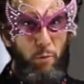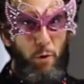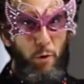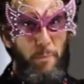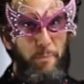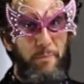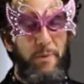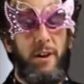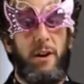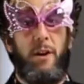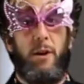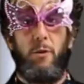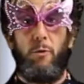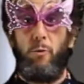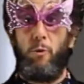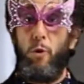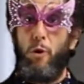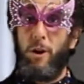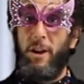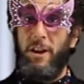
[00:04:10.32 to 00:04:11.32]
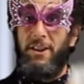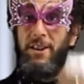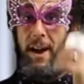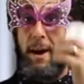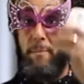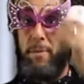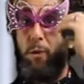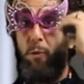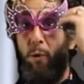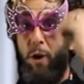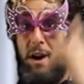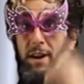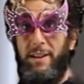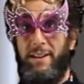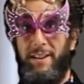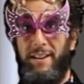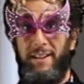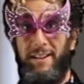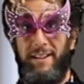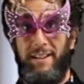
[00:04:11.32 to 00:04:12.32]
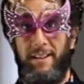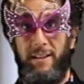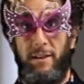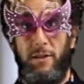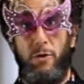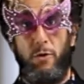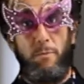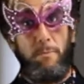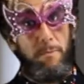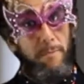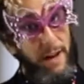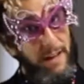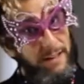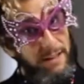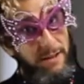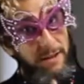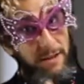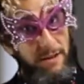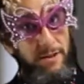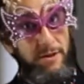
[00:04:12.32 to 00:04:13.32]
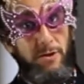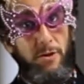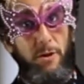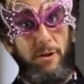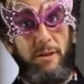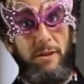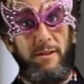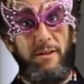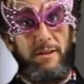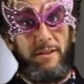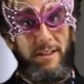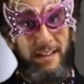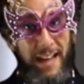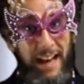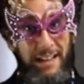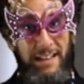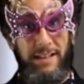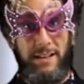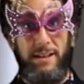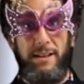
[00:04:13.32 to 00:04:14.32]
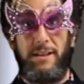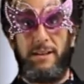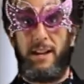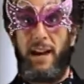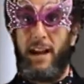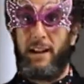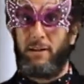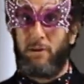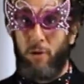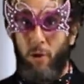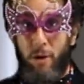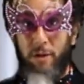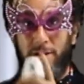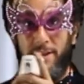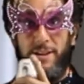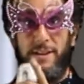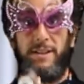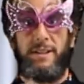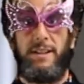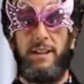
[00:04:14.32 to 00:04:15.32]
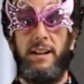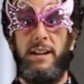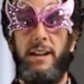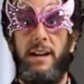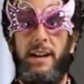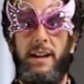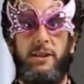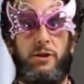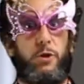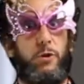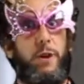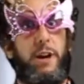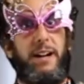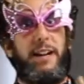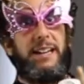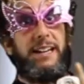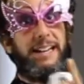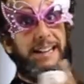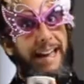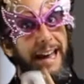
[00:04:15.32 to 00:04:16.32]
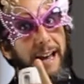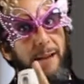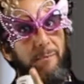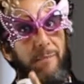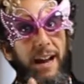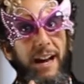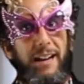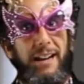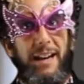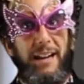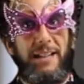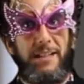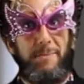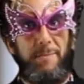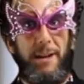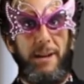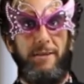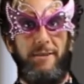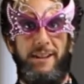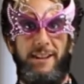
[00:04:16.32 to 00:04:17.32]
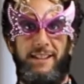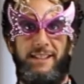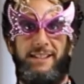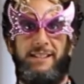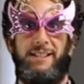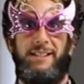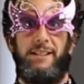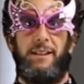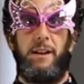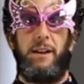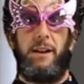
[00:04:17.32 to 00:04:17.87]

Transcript: boop. Rule number 1. You must turn your lessons and courses into a game-like experience.